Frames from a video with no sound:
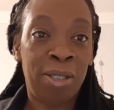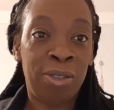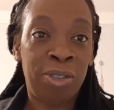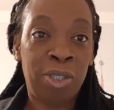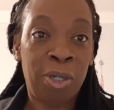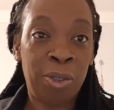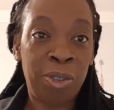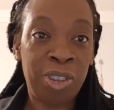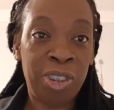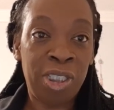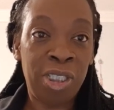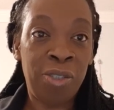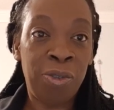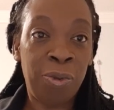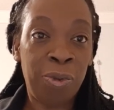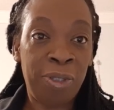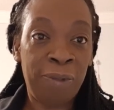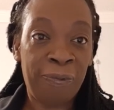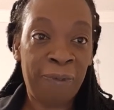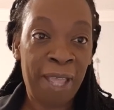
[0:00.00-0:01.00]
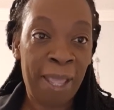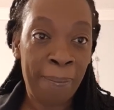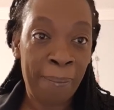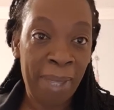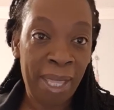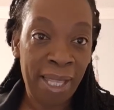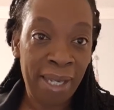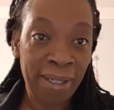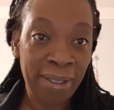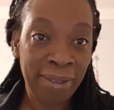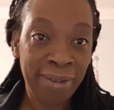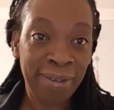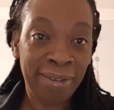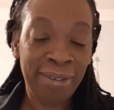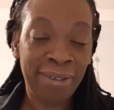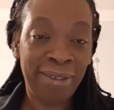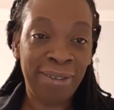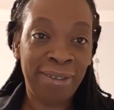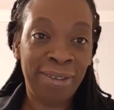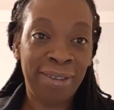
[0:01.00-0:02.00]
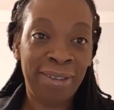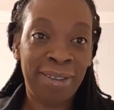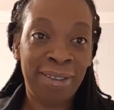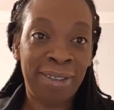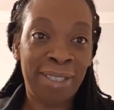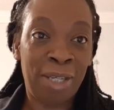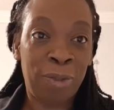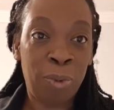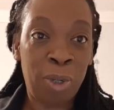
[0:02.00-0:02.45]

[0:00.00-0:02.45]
Touch the notify bell, that